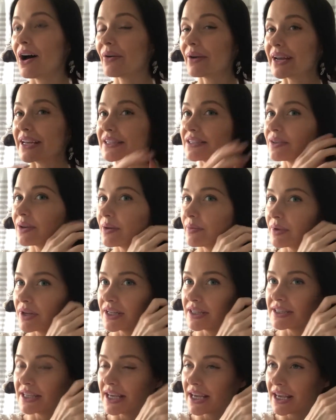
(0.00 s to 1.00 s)
all right, so I'm
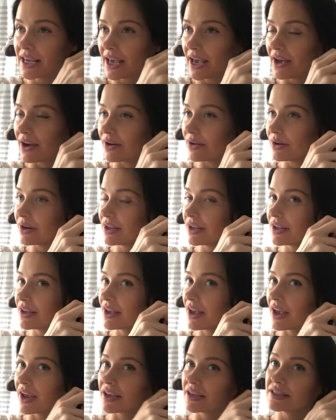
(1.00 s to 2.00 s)
gonna take out,
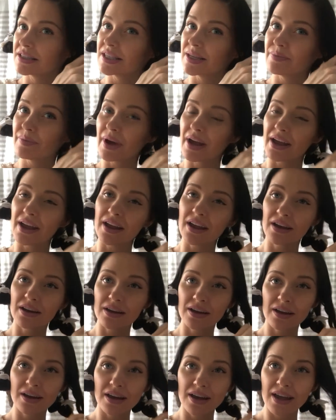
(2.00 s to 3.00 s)
I did my
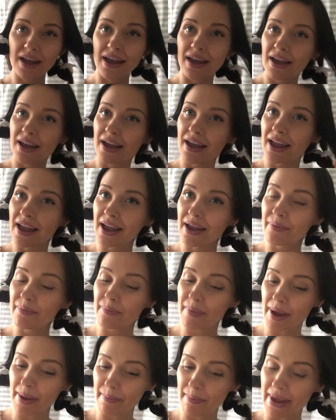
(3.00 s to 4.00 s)

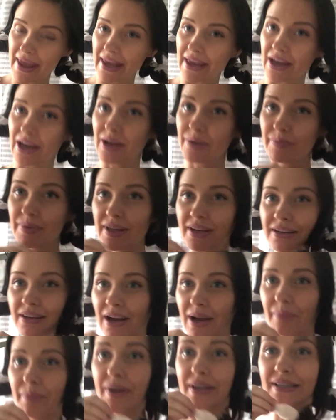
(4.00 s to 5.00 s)
makeup and
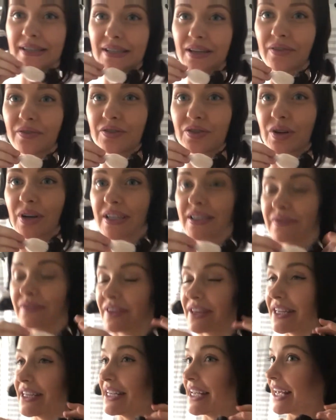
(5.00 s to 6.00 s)
got myself dressed
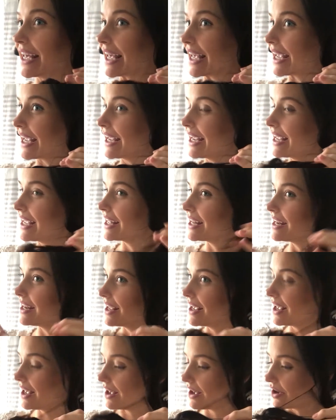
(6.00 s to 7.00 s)
for the day, and
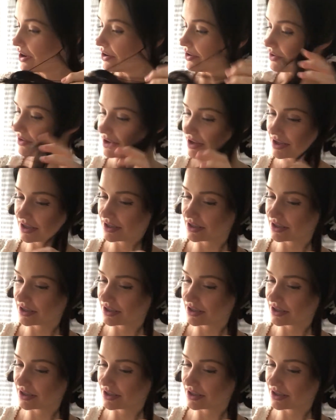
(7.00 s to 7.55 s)
now